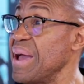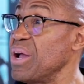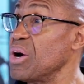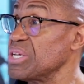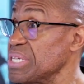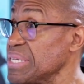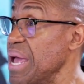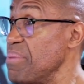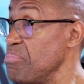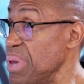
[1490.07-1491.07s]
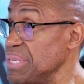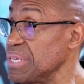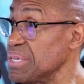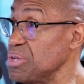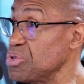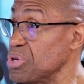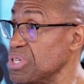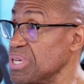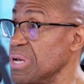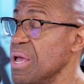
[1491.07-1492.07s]
I understand basic
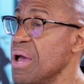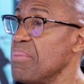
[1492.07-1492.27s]
nutrition,